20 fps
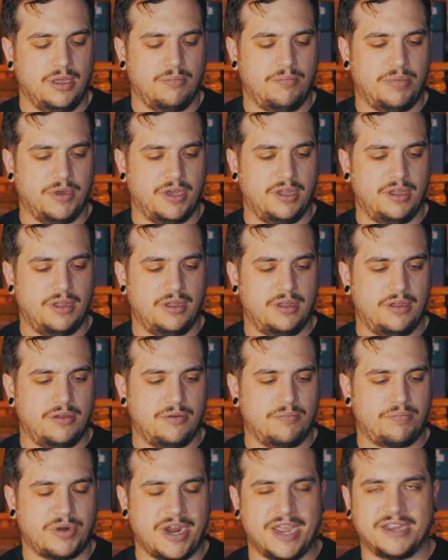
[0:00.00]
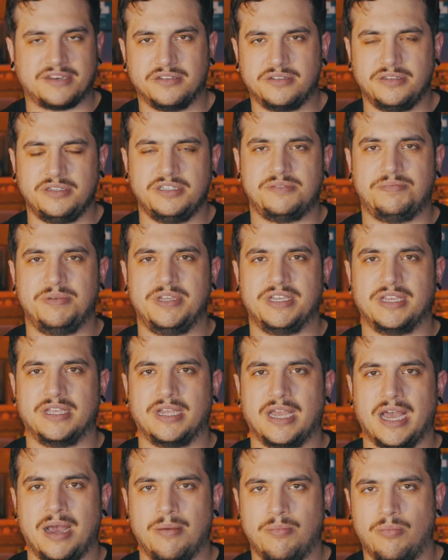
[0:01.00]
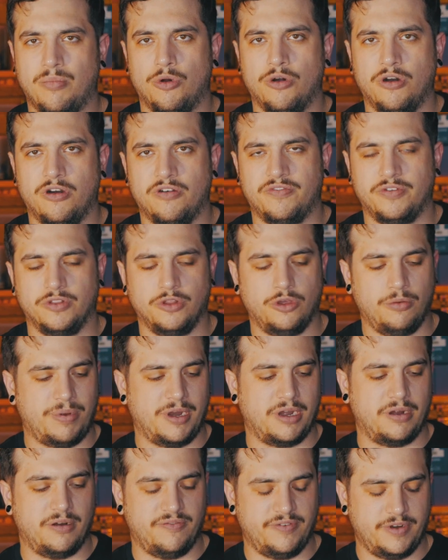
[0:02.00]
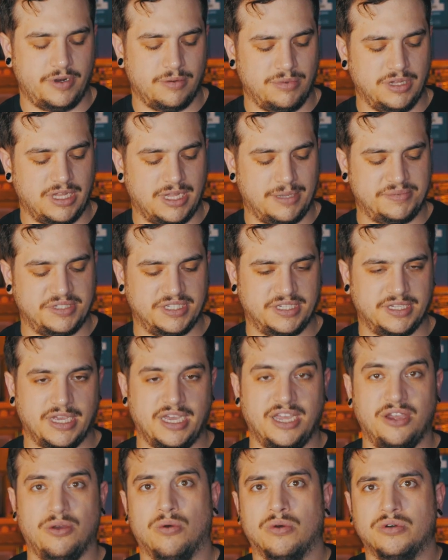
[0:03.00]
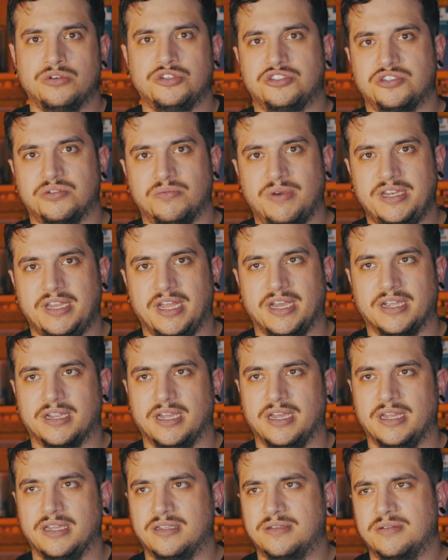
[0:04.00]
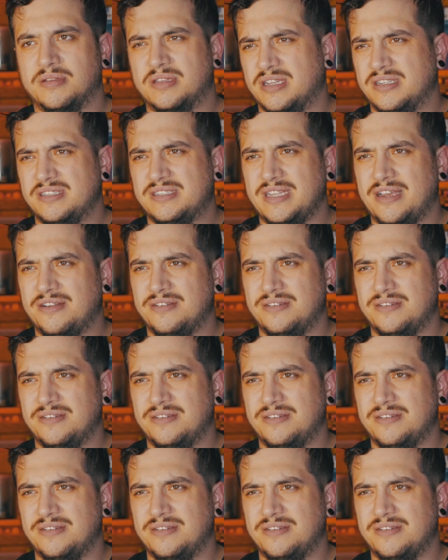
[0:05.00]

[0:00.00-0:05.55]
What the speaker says: but practically speaking, I'm more of a low powered variable optic guy, or just a red dot guy, because